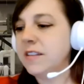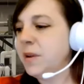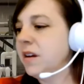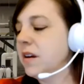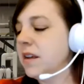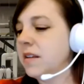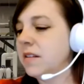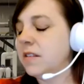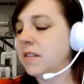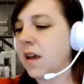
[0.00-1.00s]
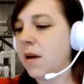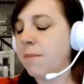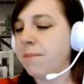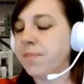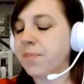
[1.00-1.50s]
beer is
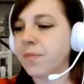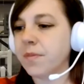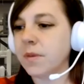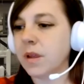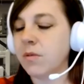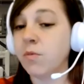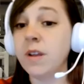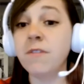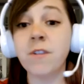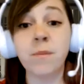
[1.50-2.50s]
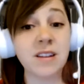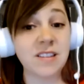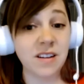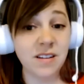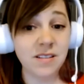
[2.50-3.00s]

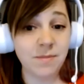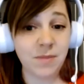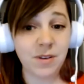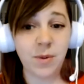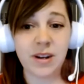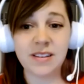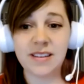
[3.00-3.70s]
re-fermented, is what it